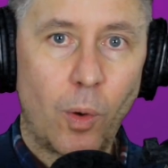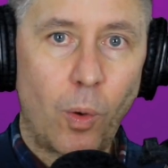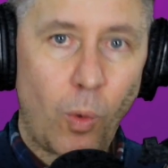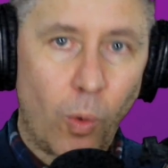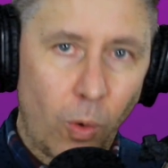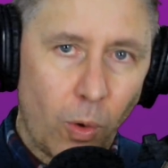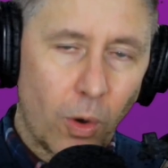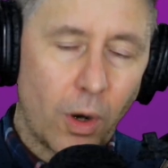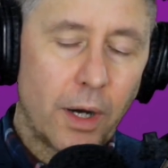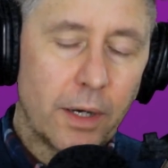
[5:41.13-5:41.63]

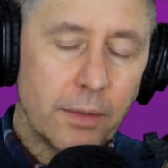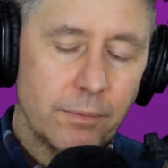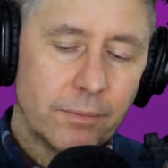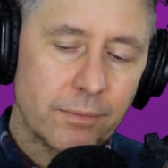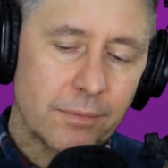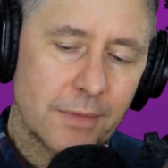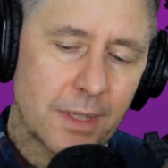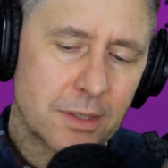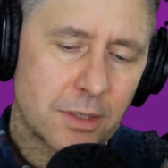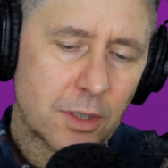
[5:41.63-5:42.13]
Or
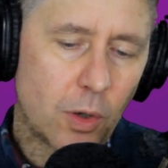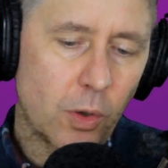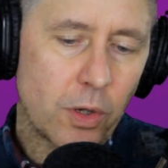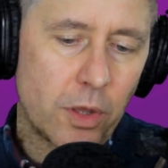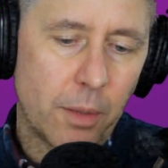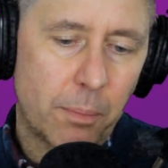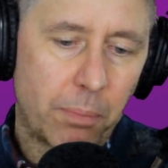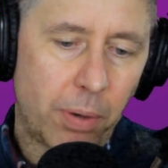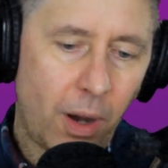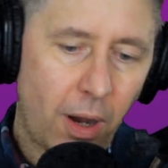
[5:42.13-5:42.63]
Let's go to
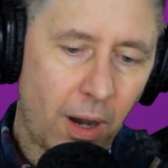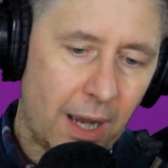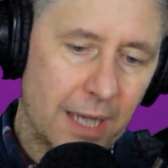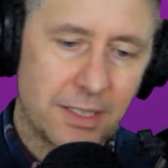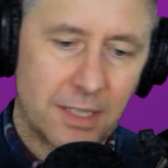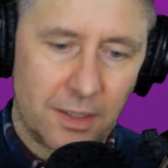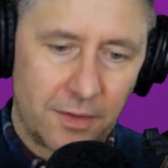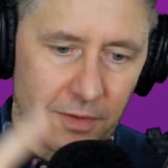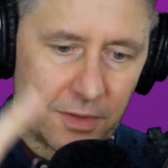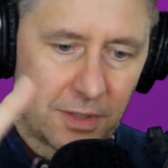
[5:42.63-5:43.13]
the
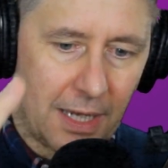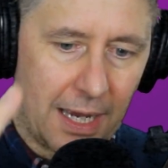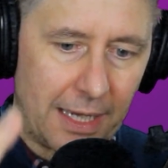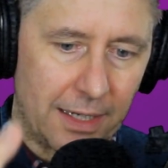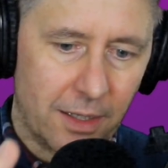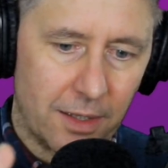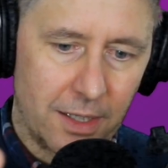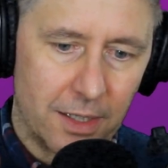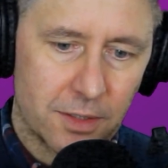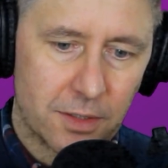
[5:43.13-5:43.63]
positive
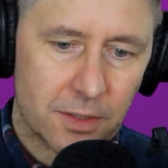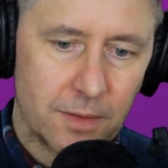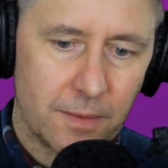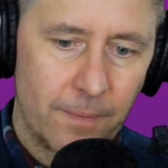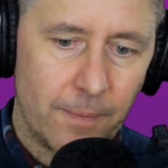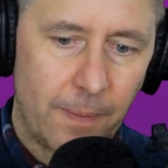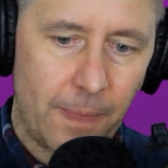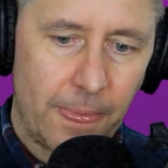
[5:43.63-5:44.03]
side of this.